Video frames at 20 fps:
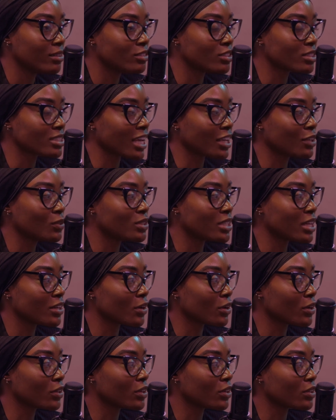just like you said
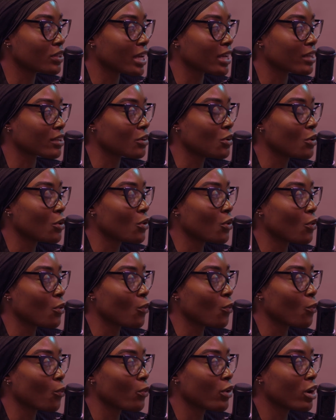earlier, like
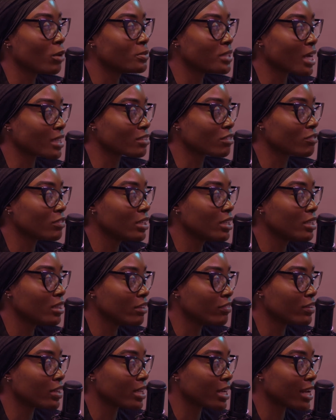we're objectively
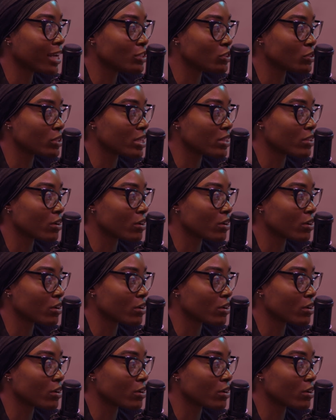living in Nigeria.